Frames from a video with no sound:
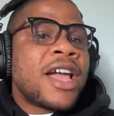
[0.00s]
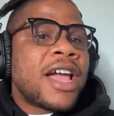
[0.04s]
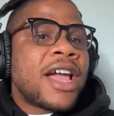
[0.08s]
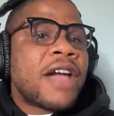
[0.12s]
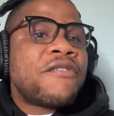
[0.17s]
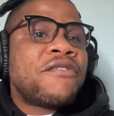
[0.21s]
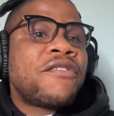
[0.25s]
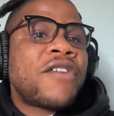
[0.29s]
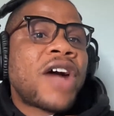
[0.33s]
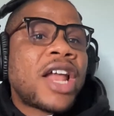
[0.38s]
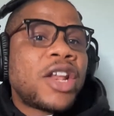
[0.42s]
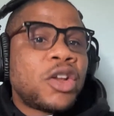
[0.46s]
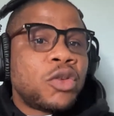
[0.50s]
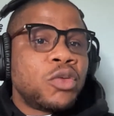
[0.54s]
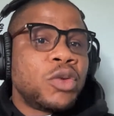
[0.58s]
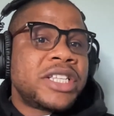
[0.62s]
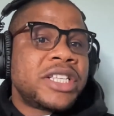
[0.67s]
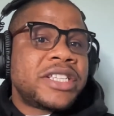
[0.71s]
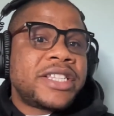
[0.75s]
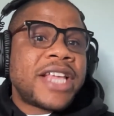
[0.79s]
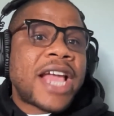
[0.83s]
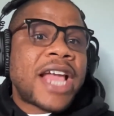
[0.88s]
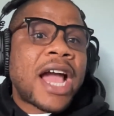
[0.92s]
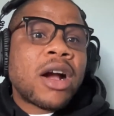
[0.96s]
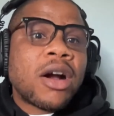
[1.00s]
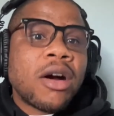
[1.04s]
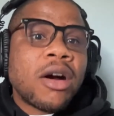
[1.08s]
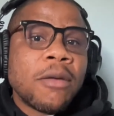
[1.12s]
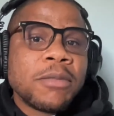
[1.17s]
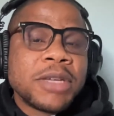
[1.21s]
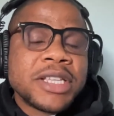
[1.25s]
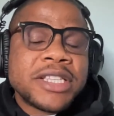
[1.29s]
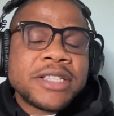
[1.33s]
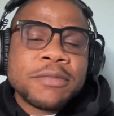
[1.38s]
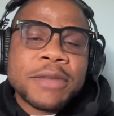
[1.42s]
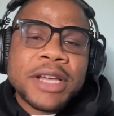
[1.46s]
evaluate their
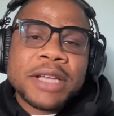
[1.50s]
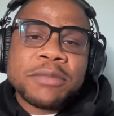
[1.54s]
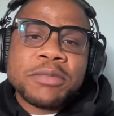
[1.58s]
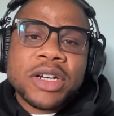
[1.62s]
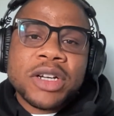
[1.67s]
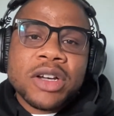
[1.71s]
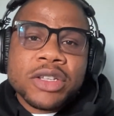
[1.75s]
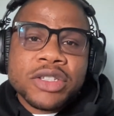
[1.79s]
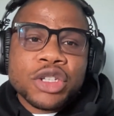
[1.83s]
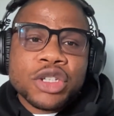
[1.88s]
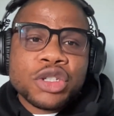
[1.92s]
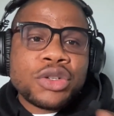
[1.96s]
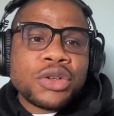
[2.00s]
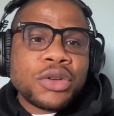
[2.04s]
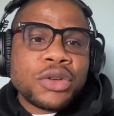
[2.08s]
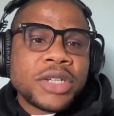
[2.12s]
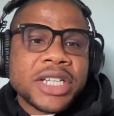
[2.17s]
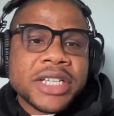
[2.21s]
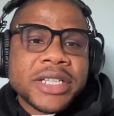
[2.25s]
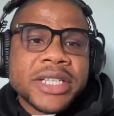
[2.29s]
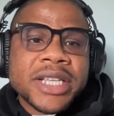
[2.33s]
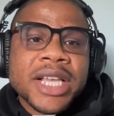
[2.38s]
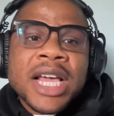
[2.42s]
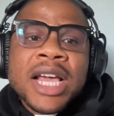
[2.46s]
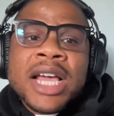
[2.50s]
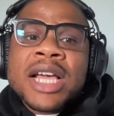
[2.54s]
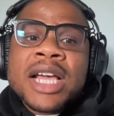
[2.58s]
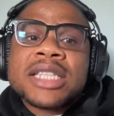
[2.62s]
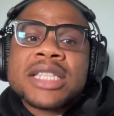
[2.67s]
commitment, because the truth is